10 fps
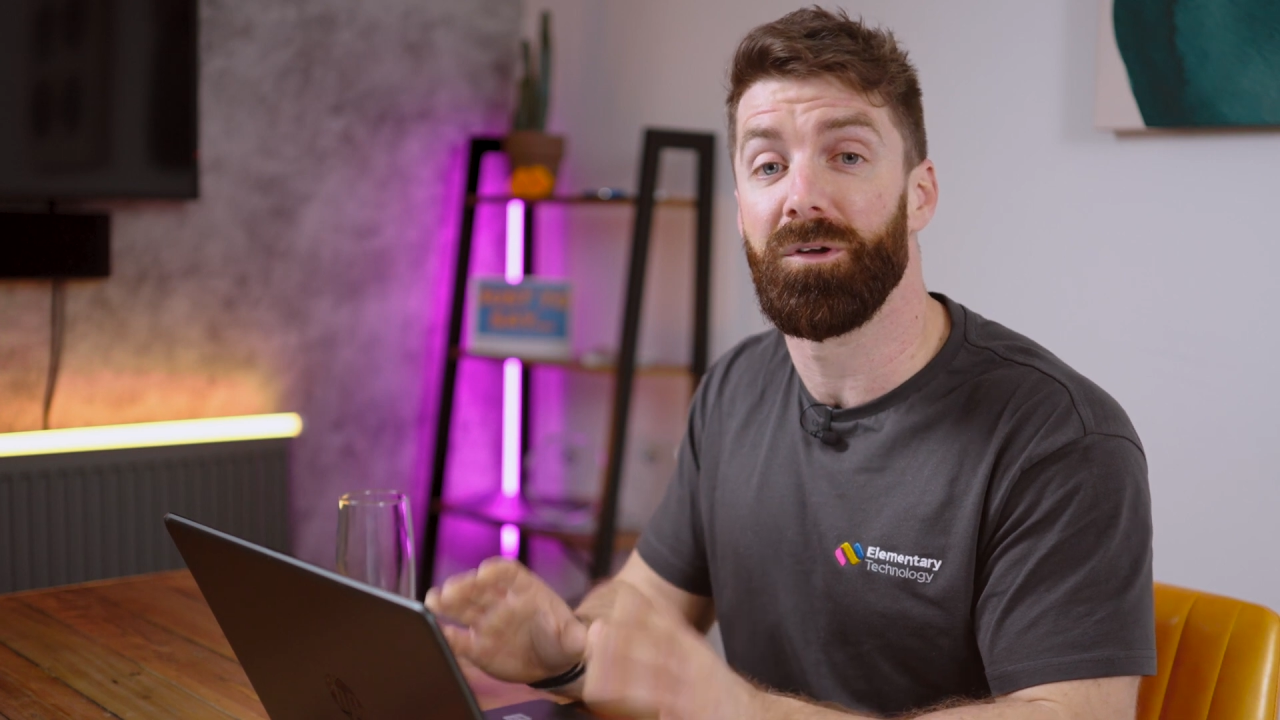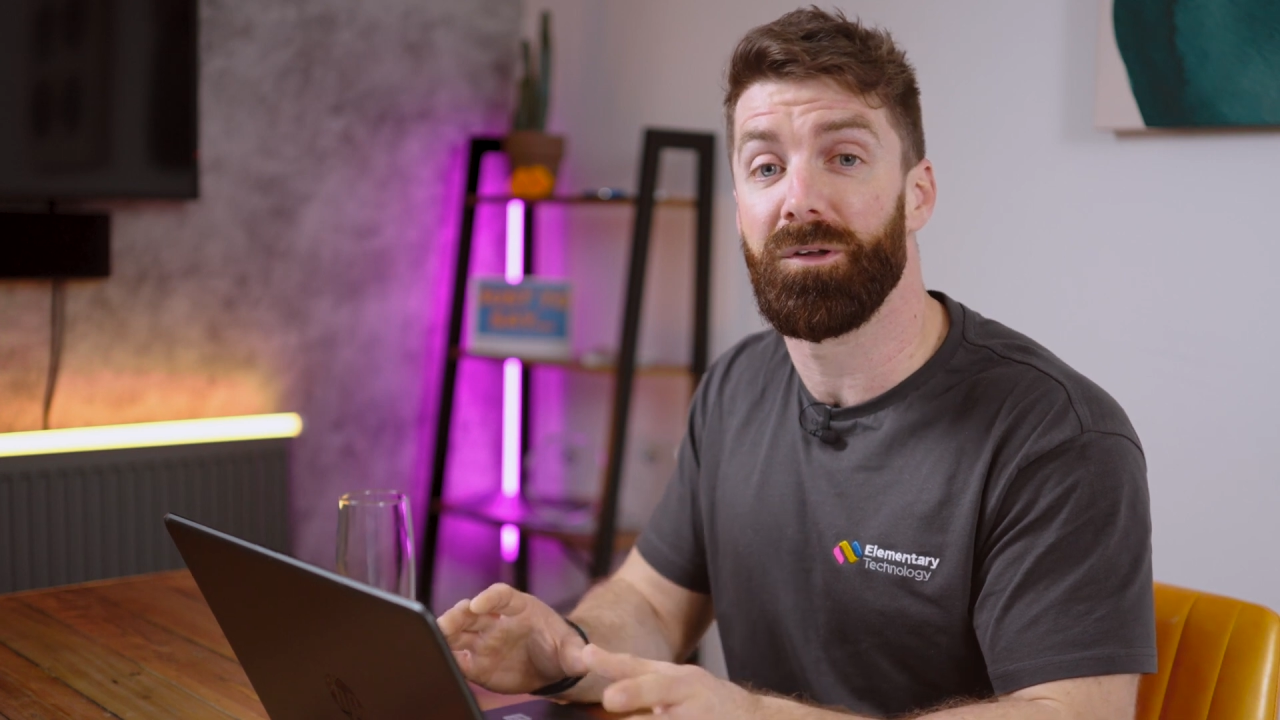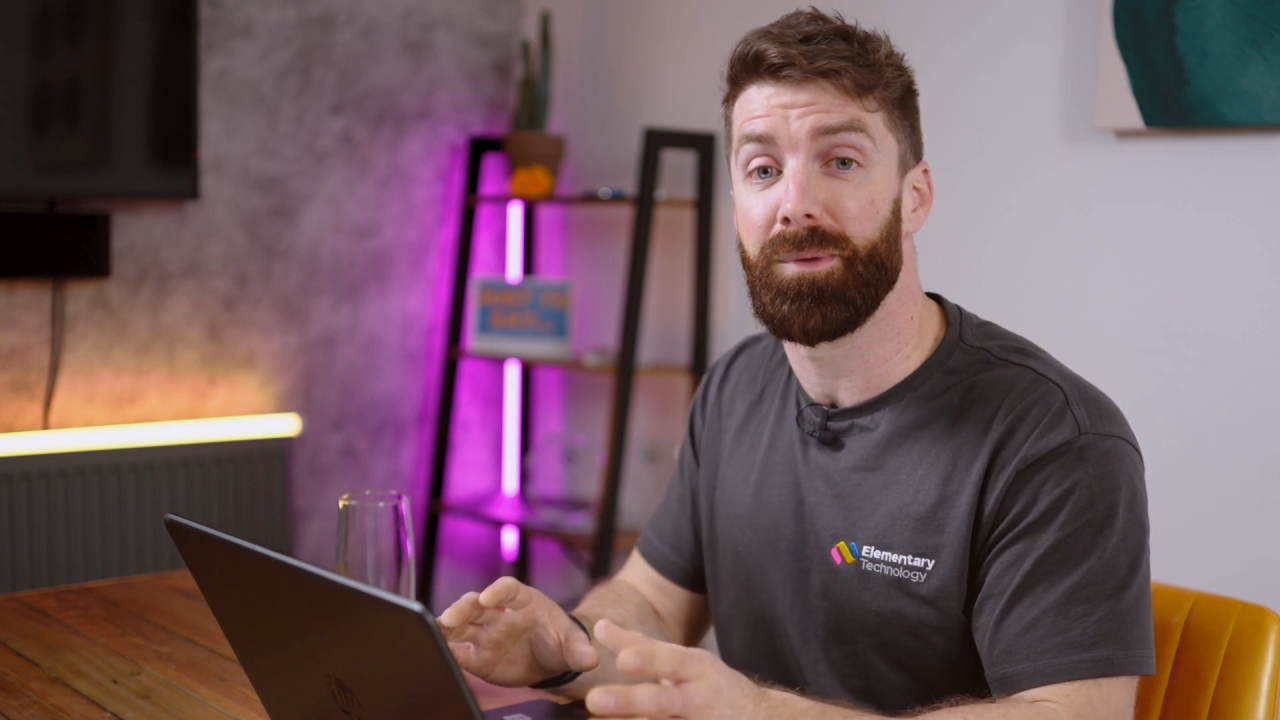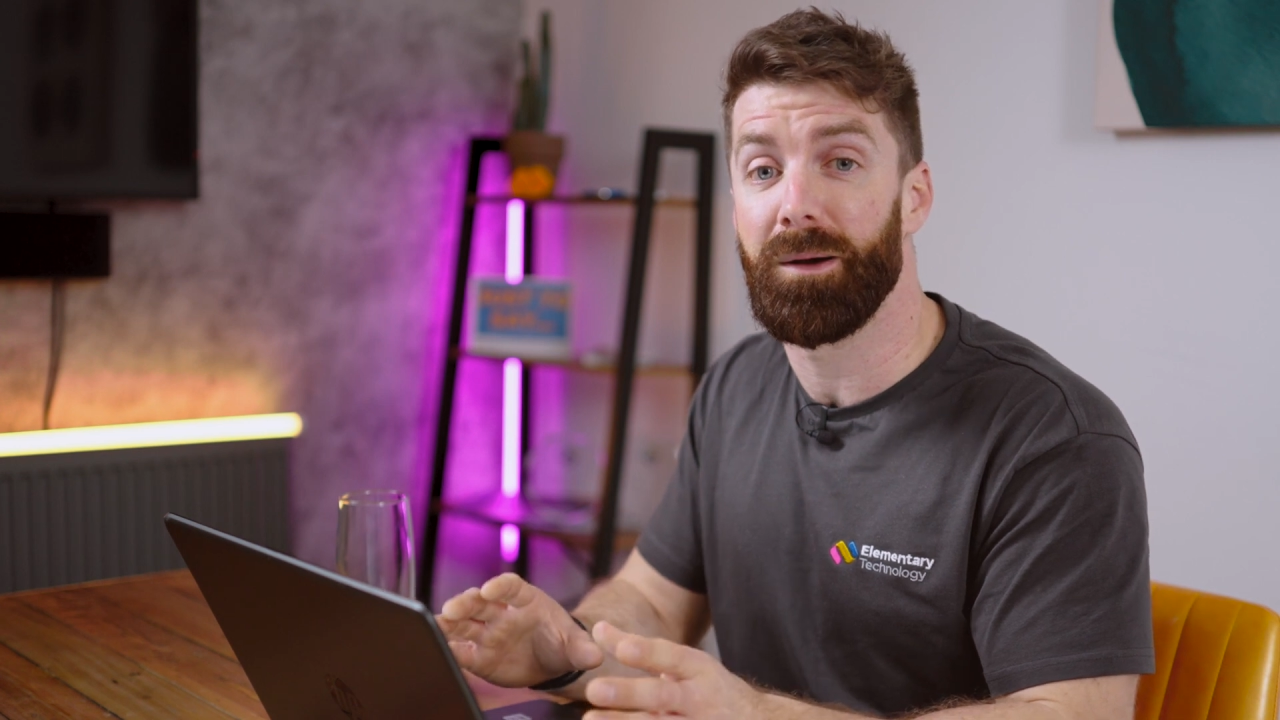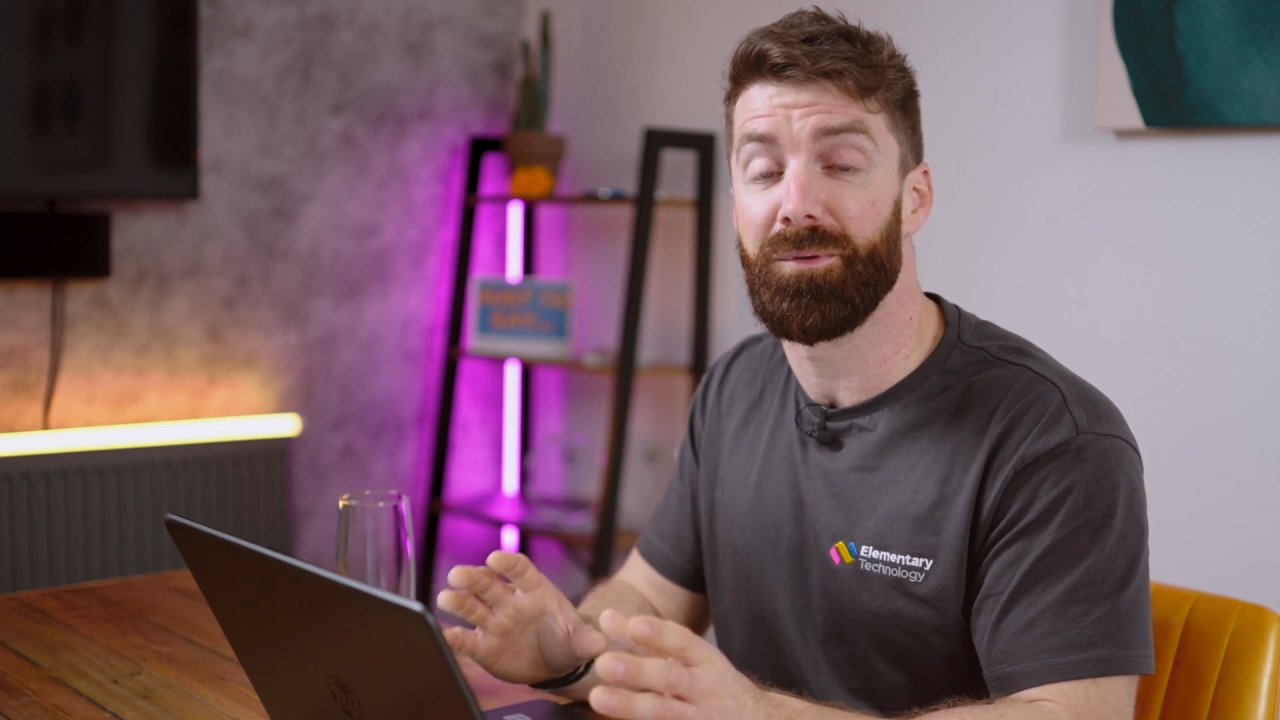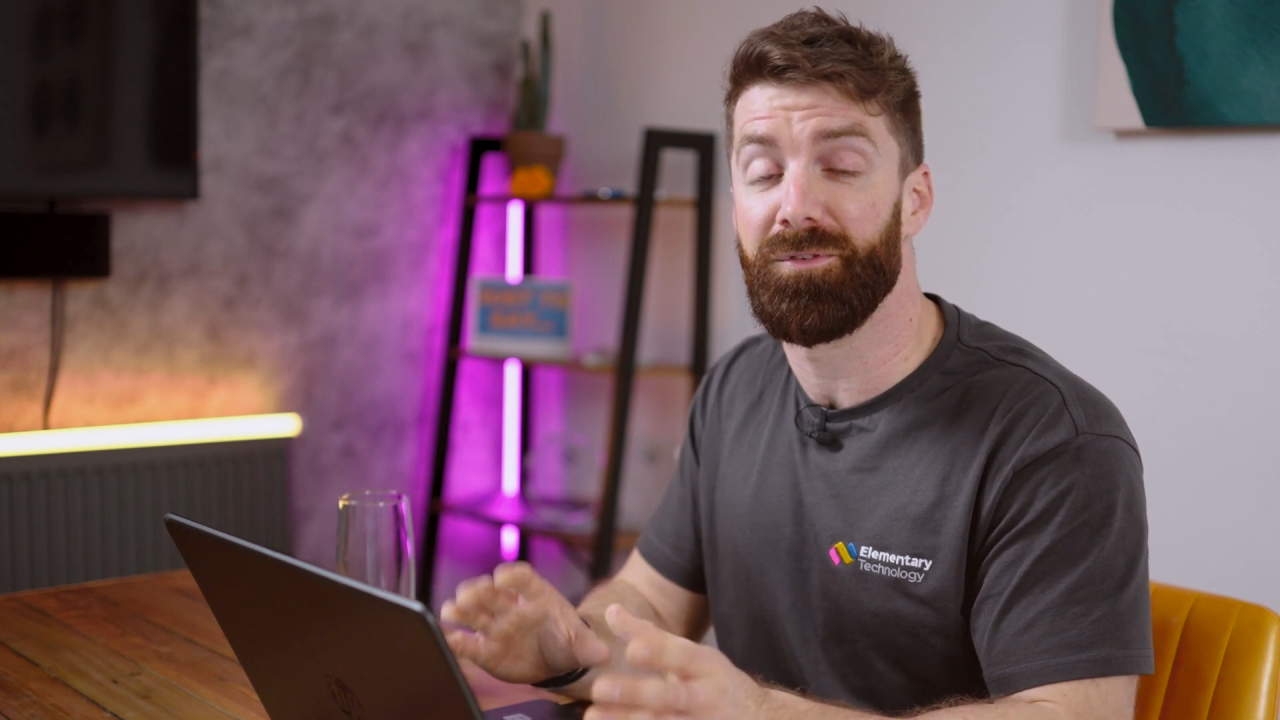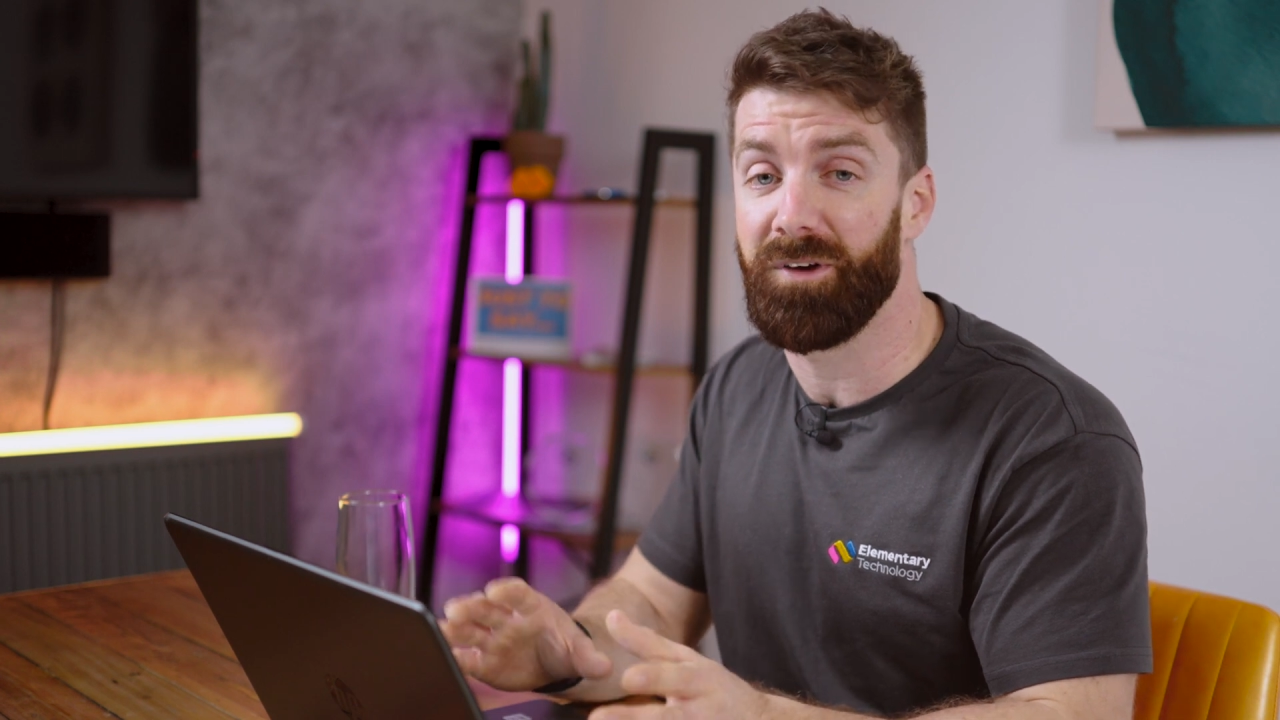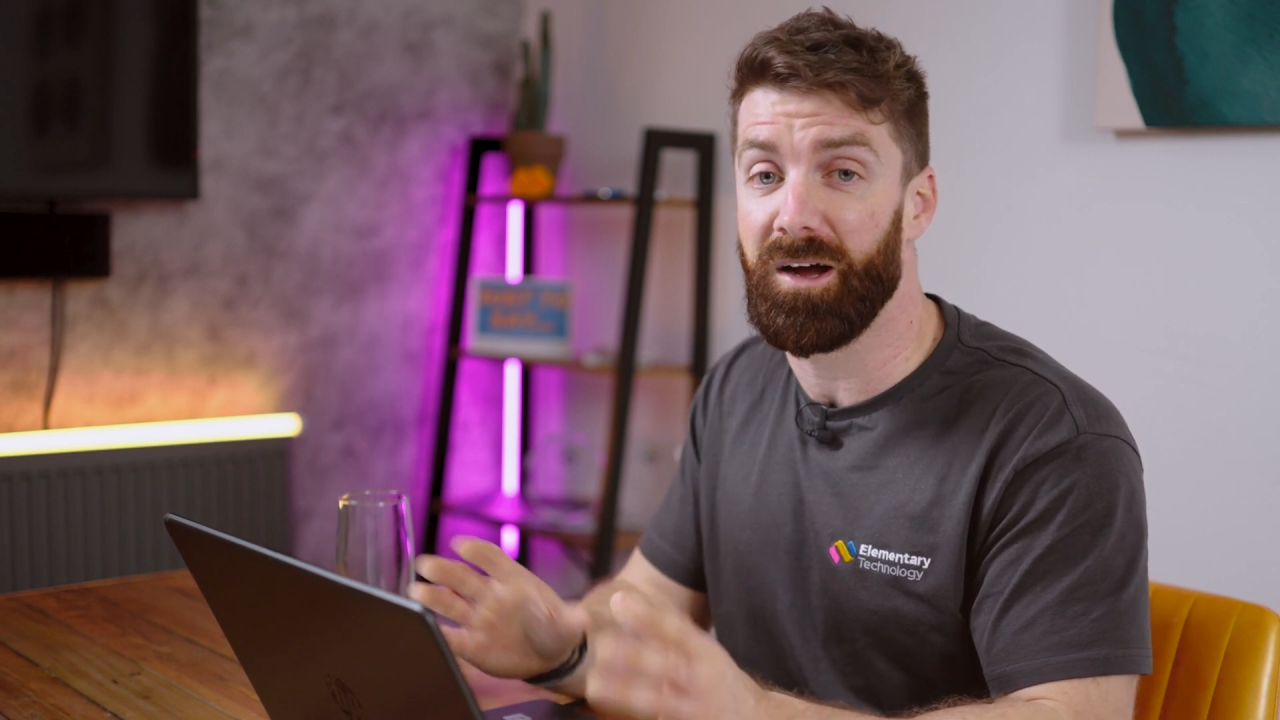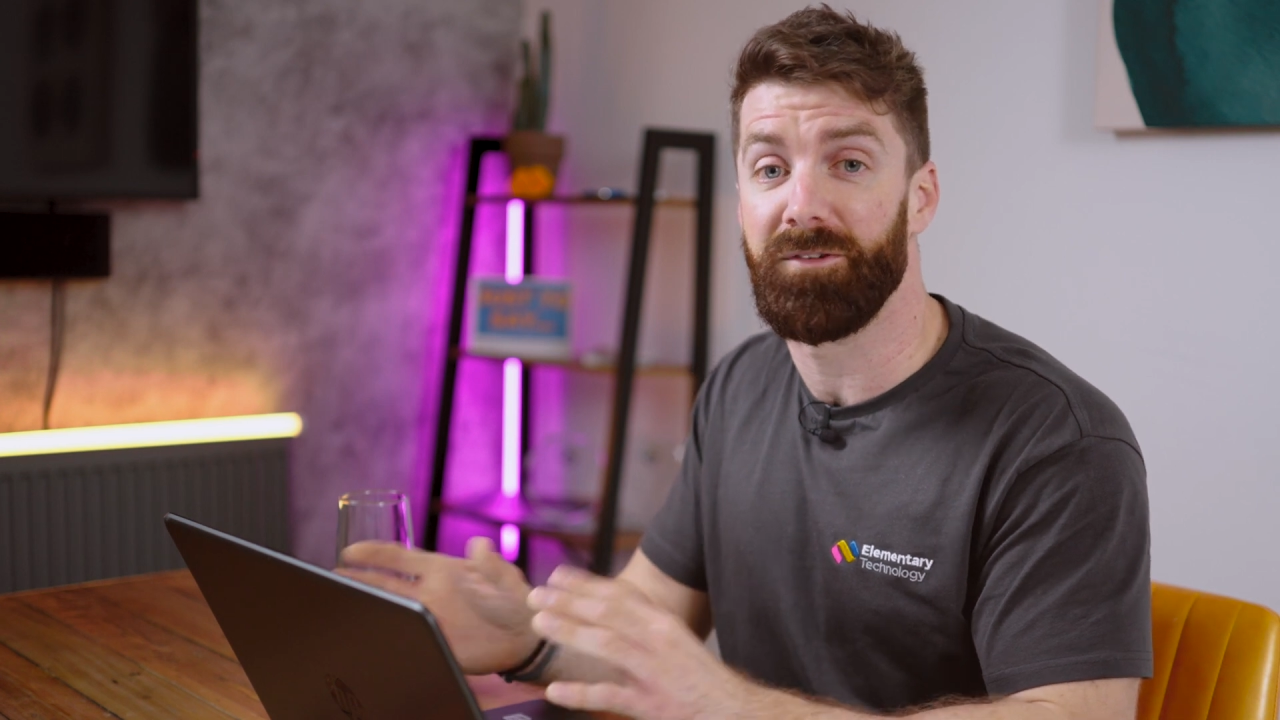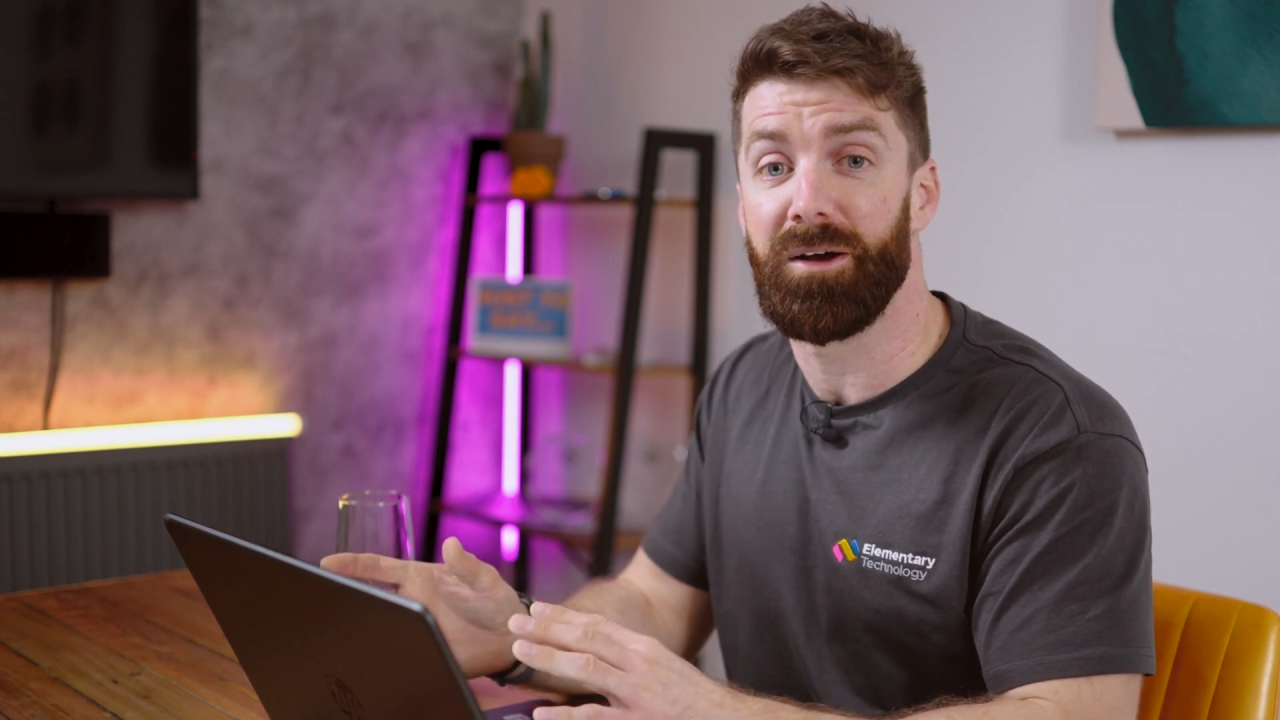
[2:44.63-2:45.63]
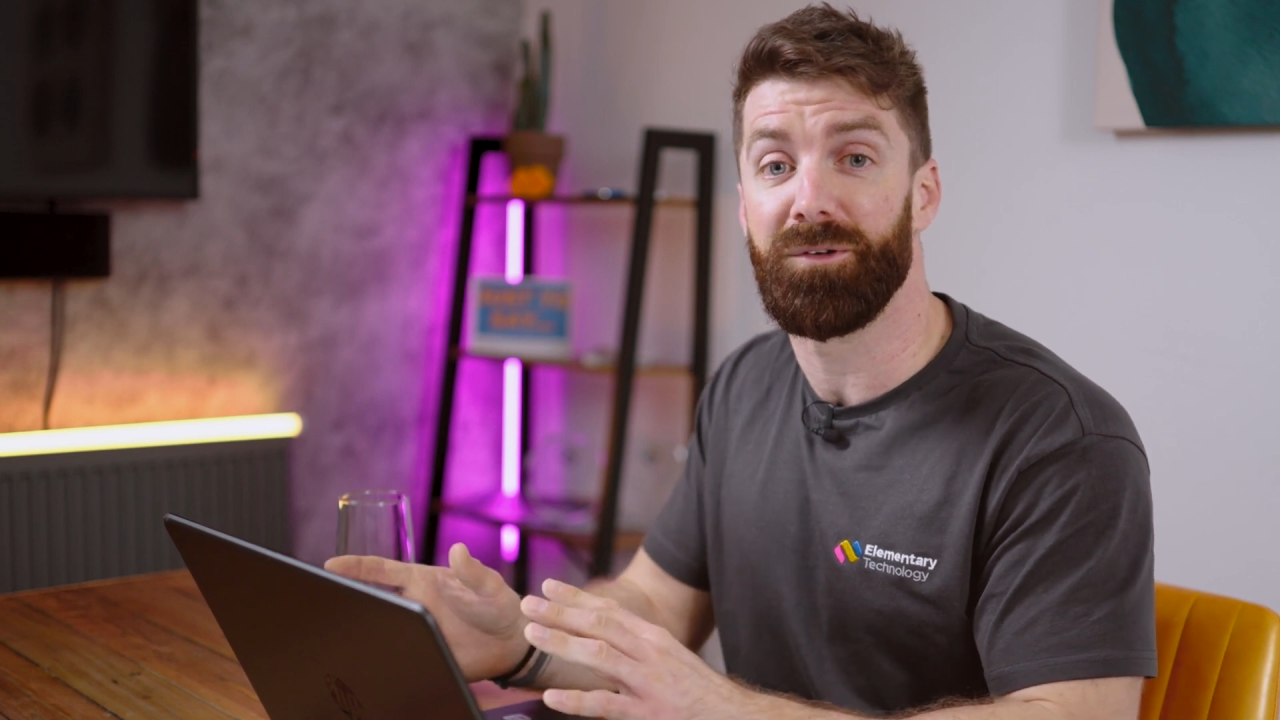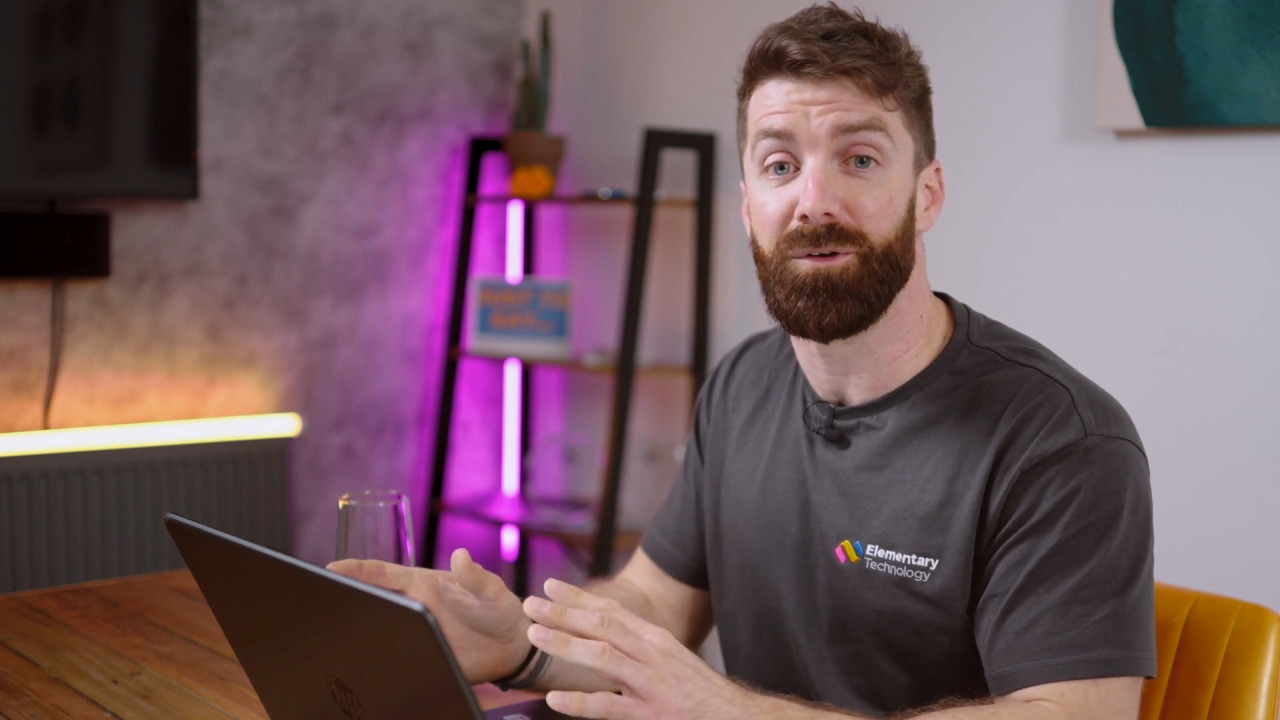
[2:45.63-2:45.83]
to be able to fire out to